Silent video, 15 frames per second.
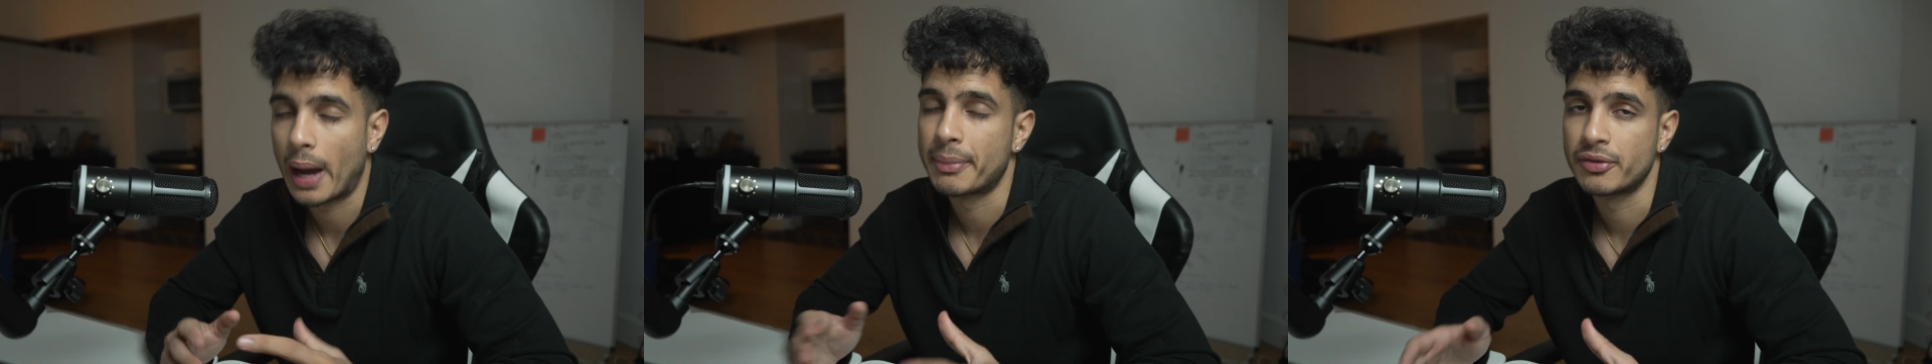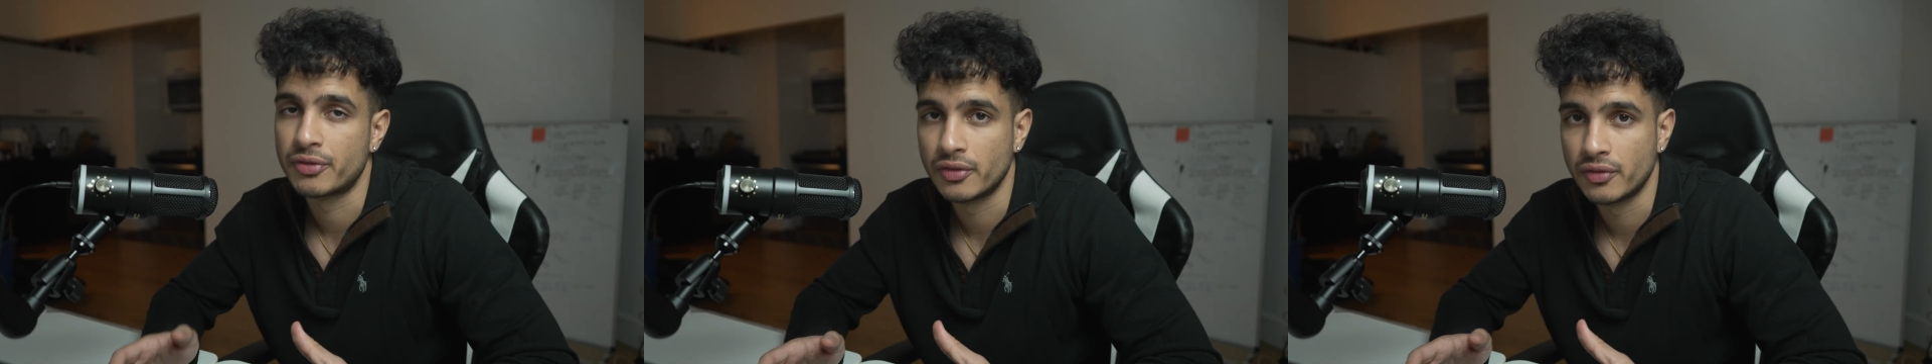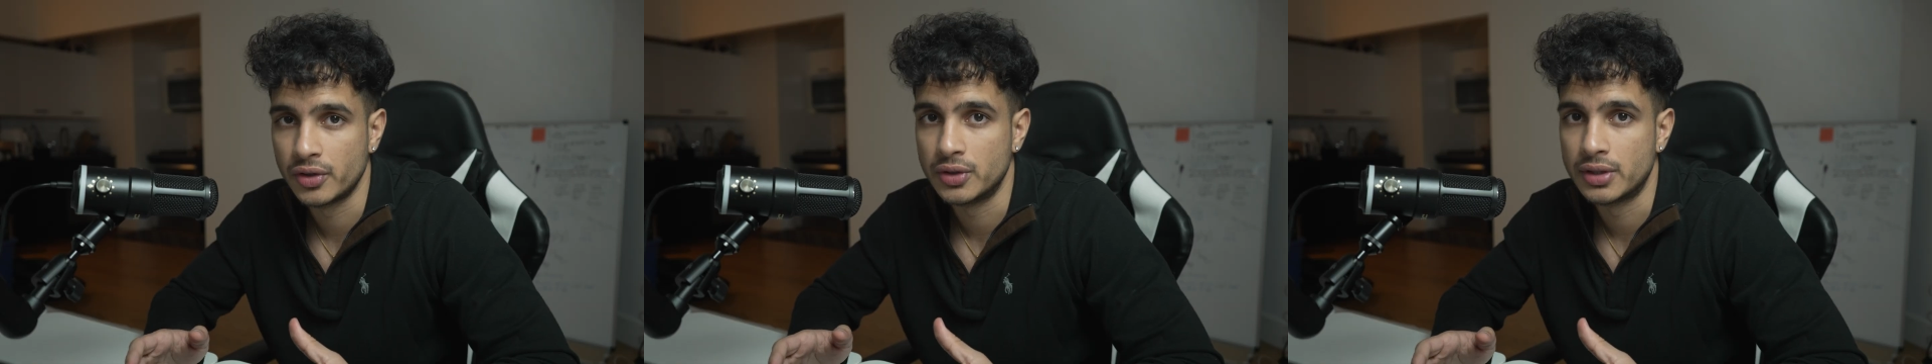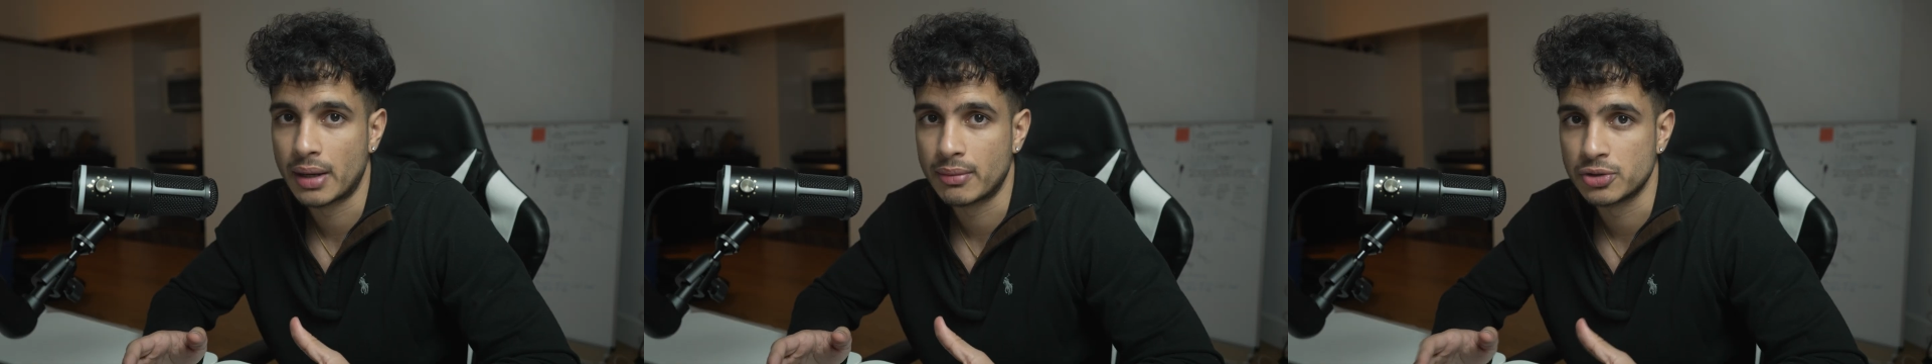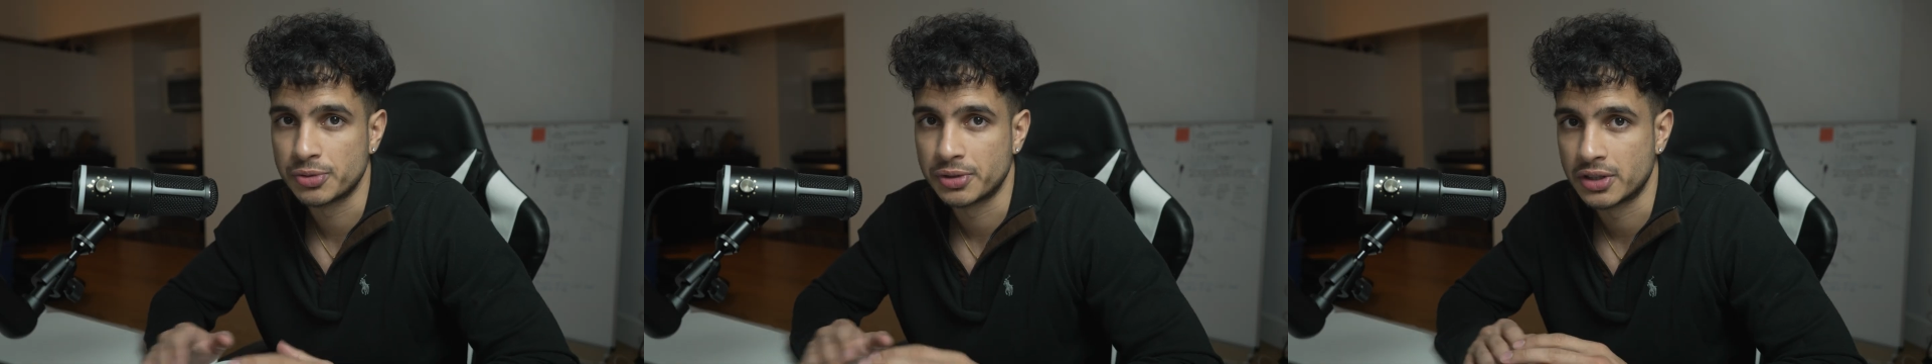I prefer video
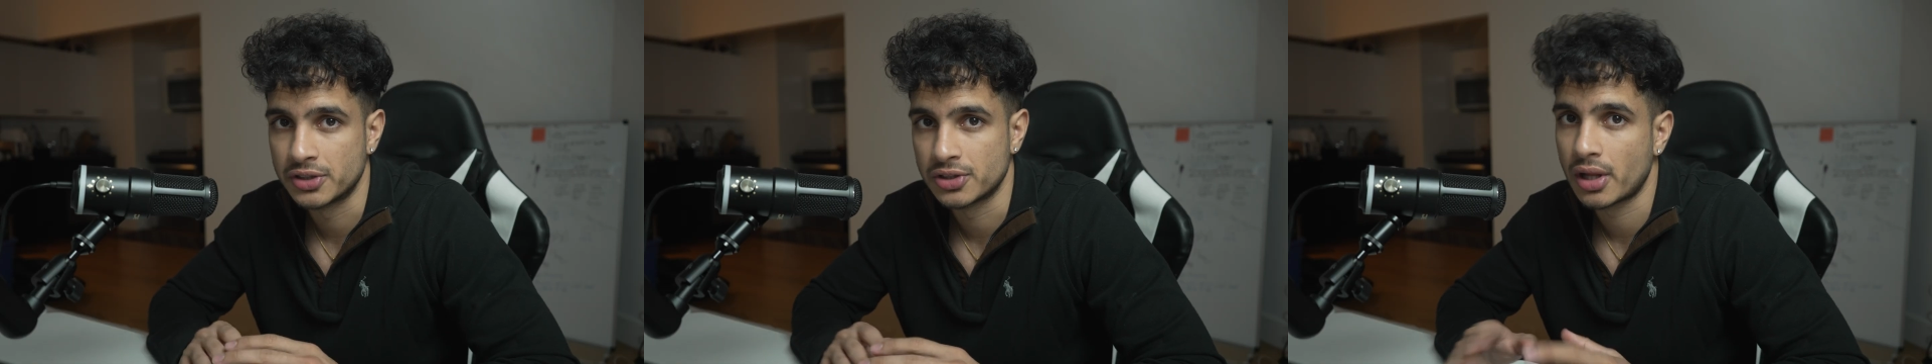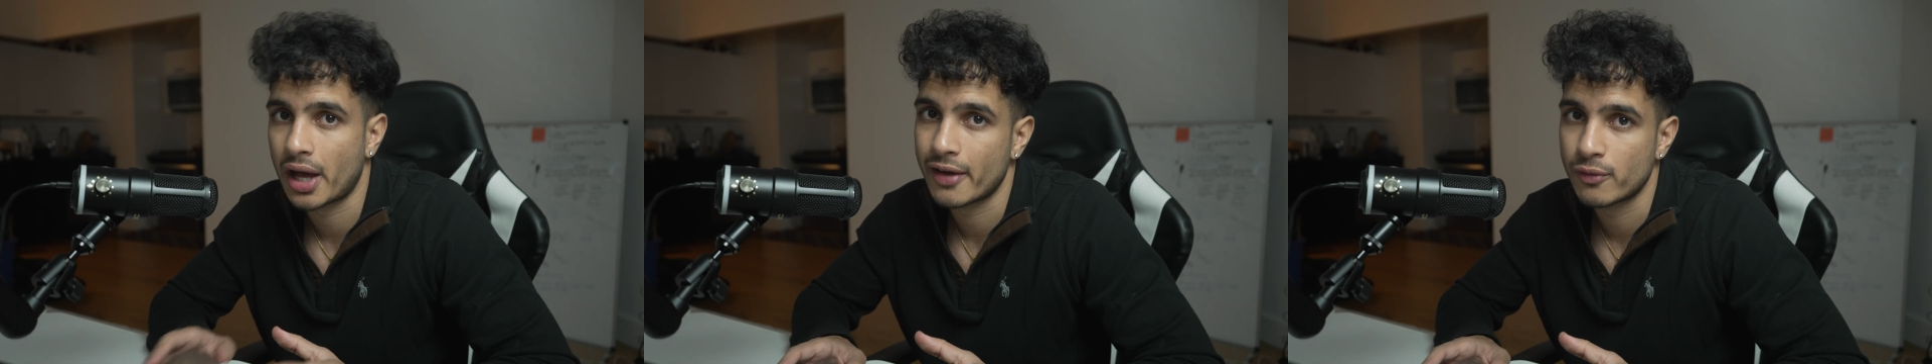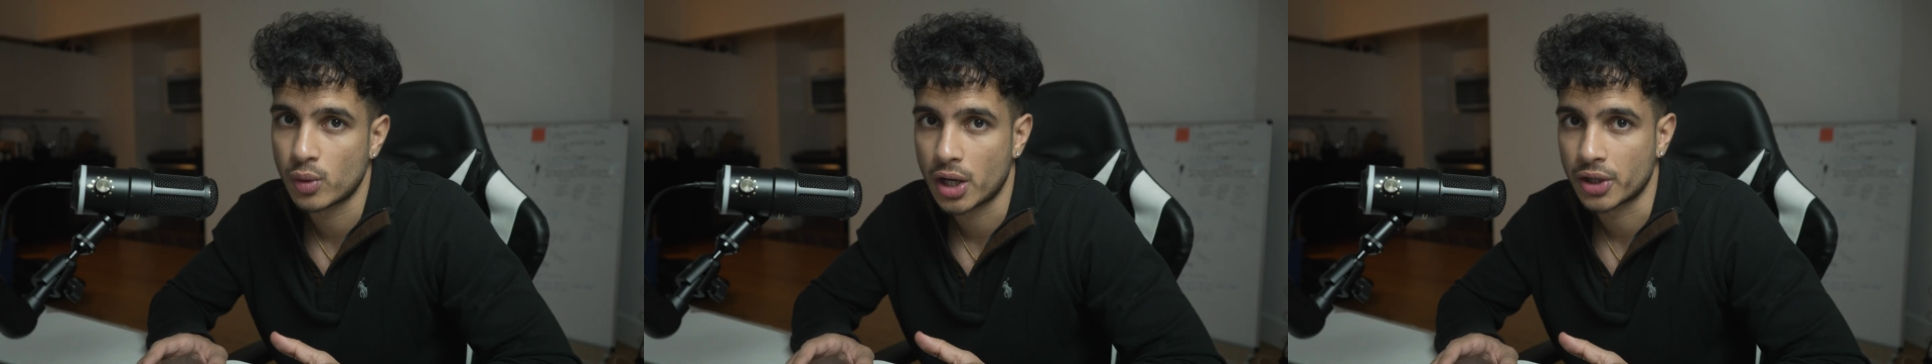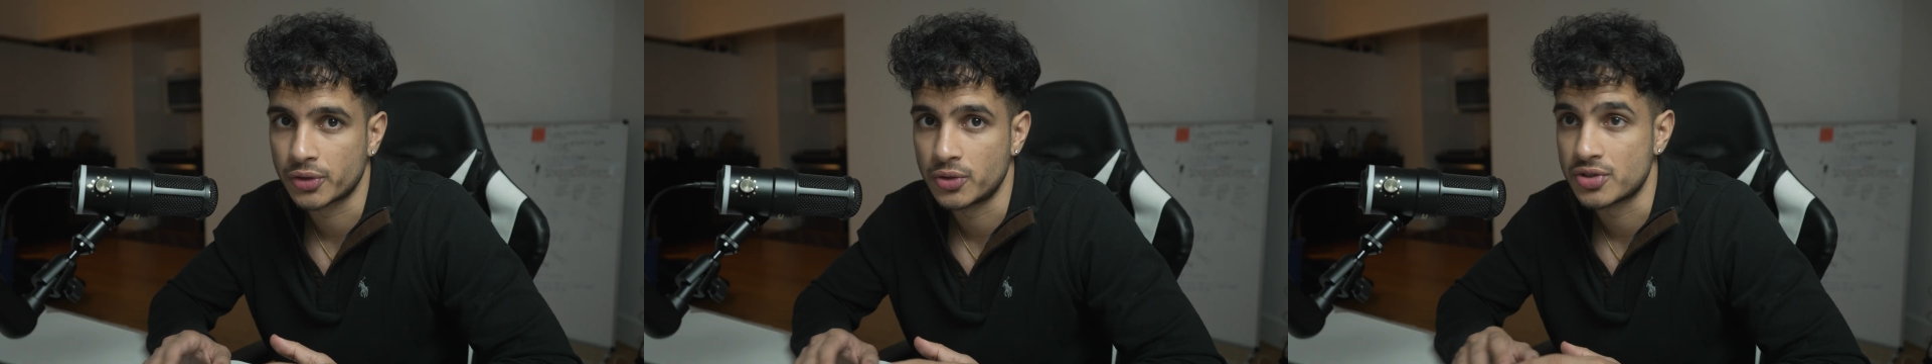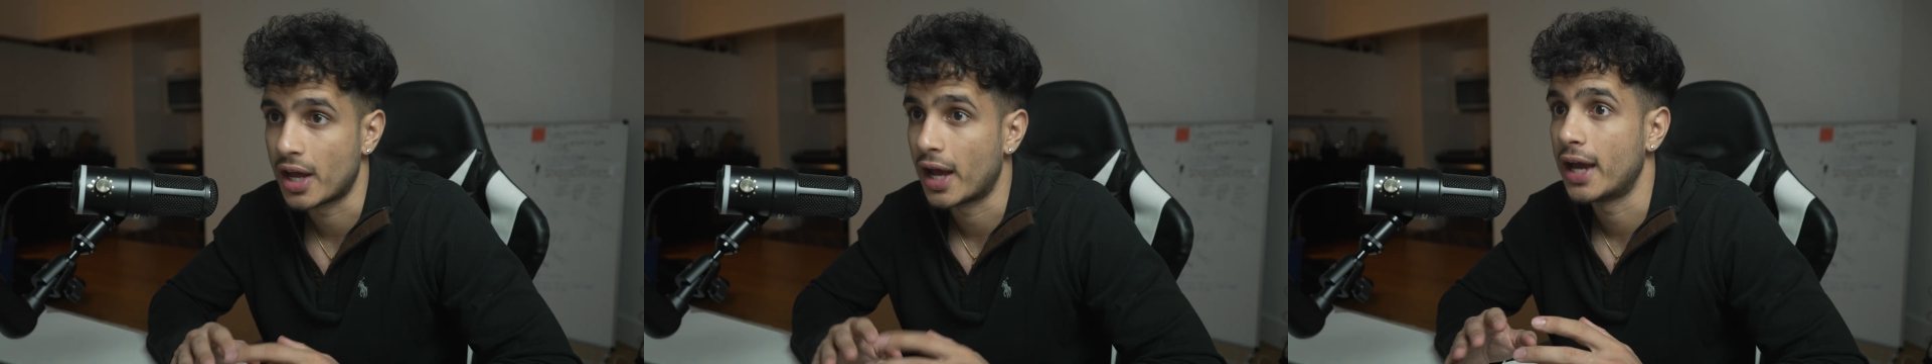demos because live walkthroughs,